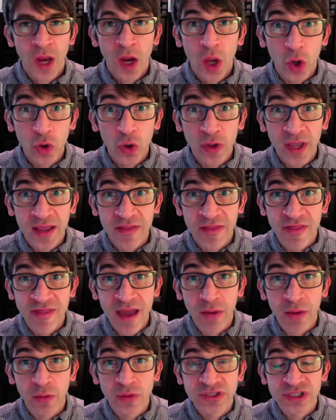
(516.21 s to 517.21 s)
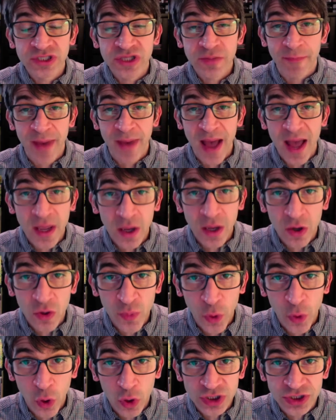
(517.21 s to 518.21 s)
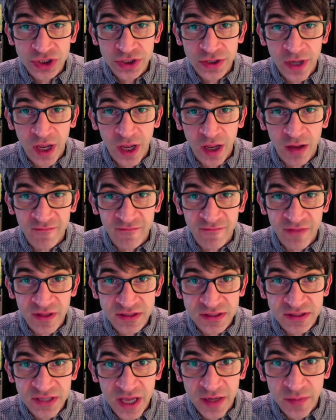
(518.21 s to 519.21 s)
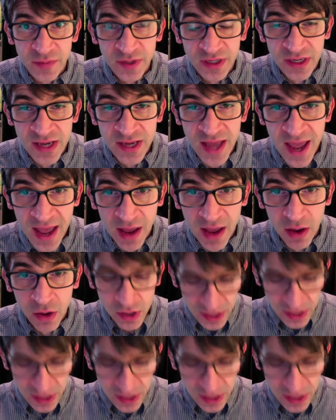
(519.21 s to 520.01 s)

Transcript: Okay, that was the bio portion of the assignment. Now,